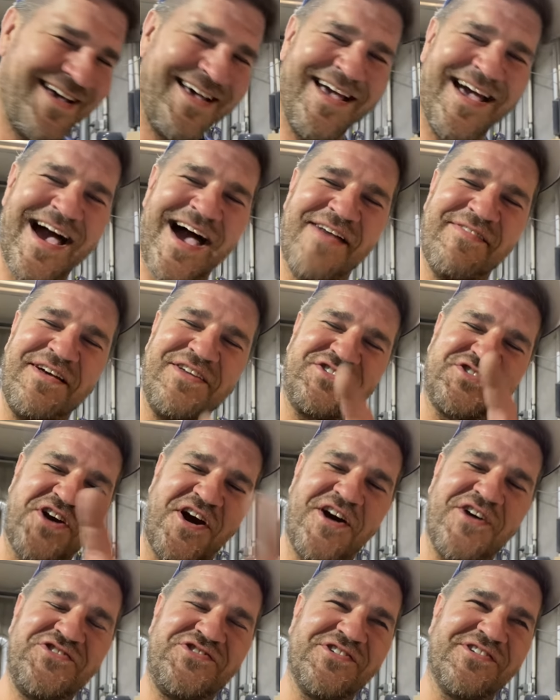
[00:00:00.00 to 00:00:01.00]
And they
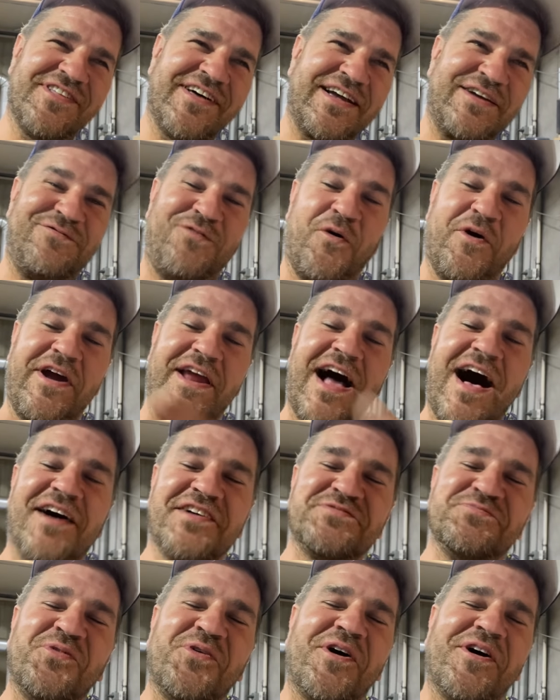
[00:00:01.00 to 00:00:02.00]
charge you like
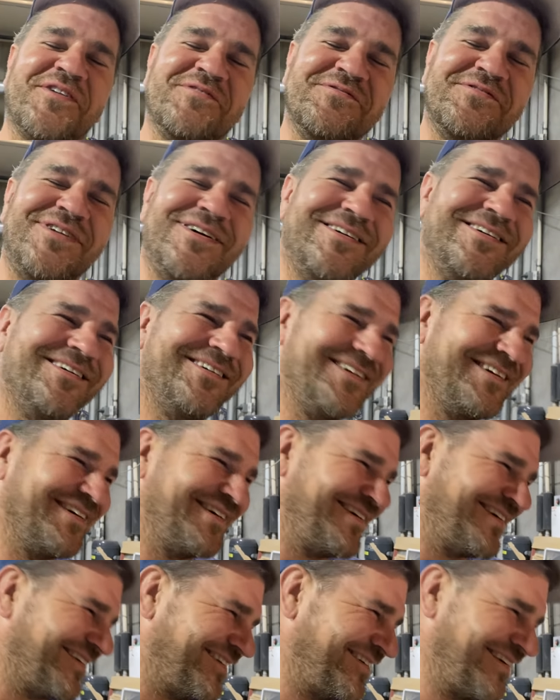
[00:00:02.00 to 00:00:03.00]
$40 more.
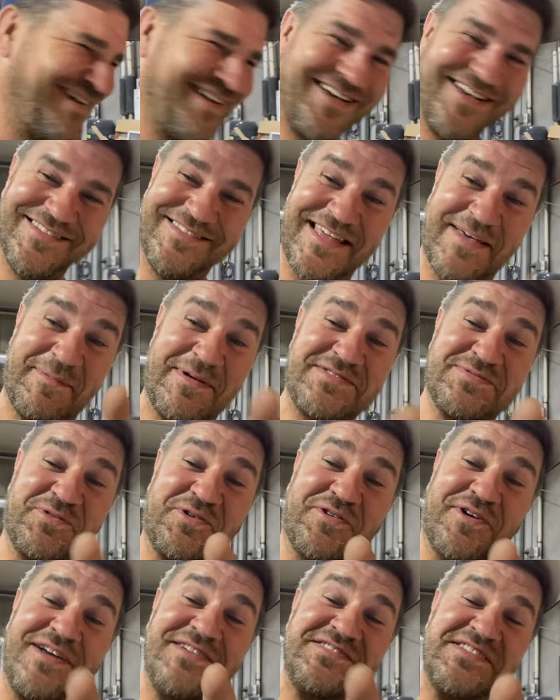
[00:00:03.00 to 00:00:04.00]
Damn, that's some
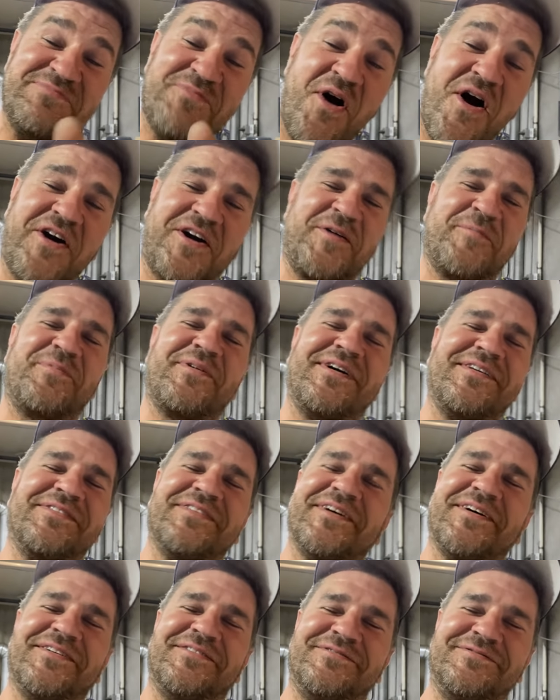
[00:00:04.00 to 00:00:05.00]
crazy markup right
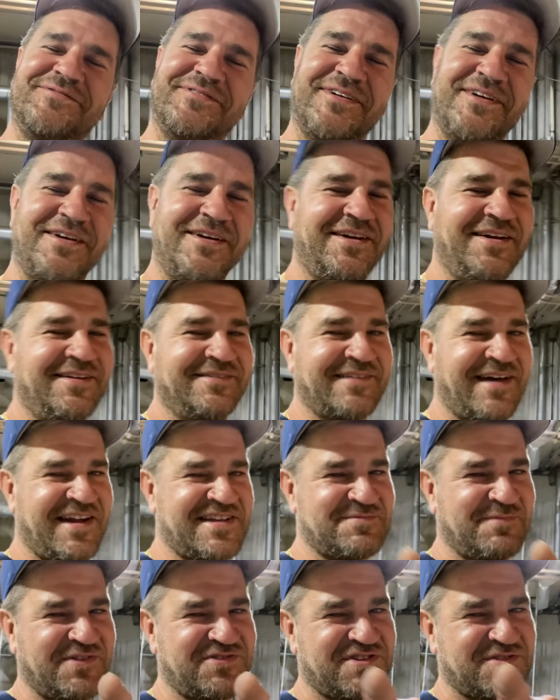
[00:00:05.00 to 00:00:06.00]
there. Not
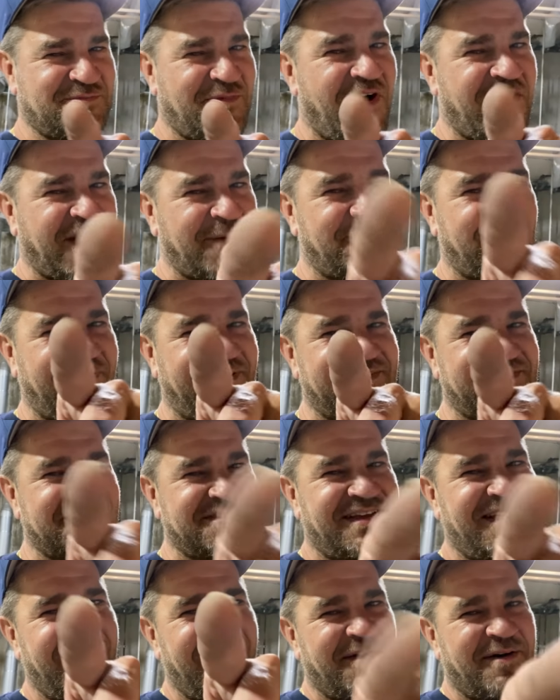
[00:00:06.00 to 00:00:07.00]
as much as markup as
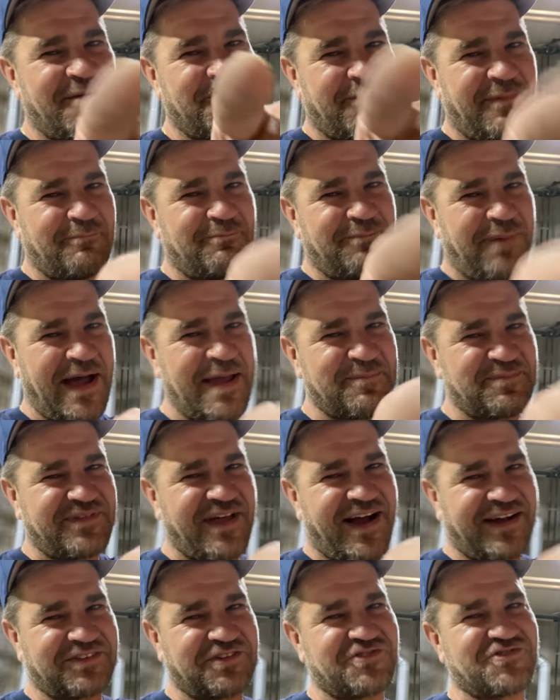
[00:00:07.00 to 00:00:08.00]
Pipe
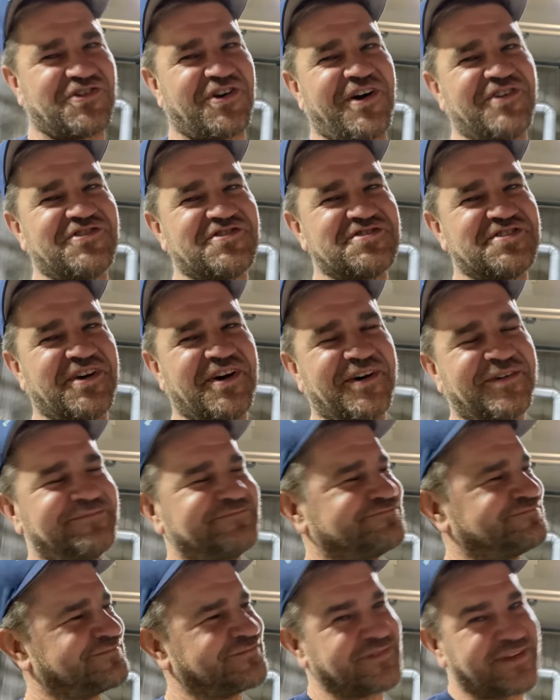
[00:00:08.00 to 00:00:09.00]
Doctor charges though.
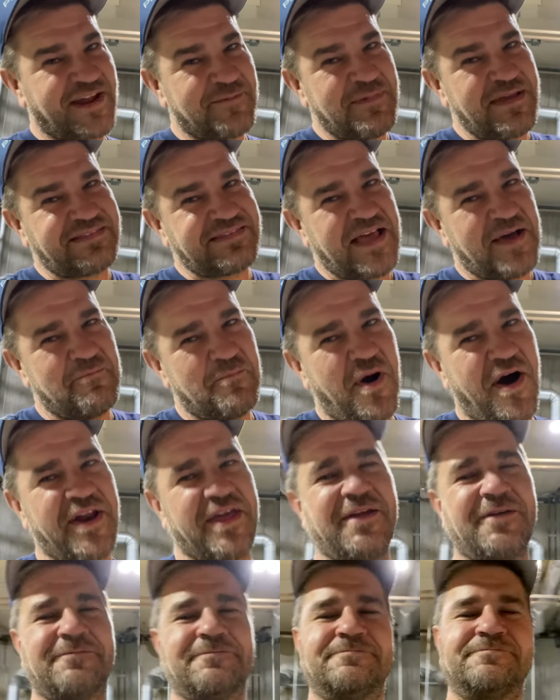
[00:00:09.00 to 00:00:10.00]
Gotta make that
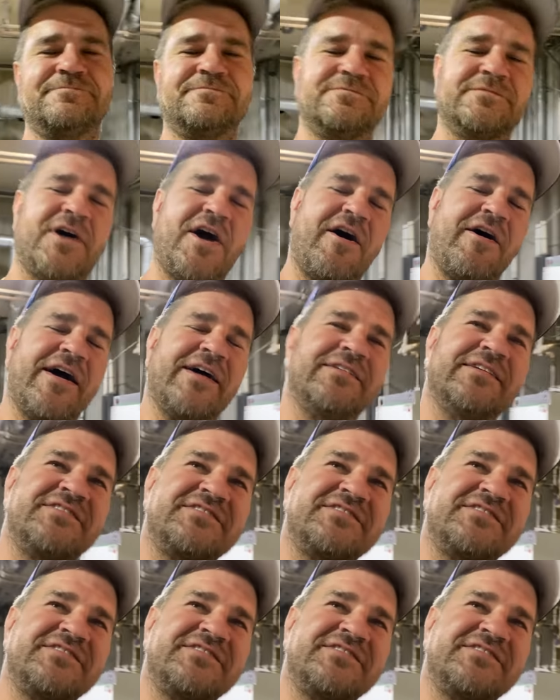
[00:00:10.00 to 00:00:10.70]
money. All right, let's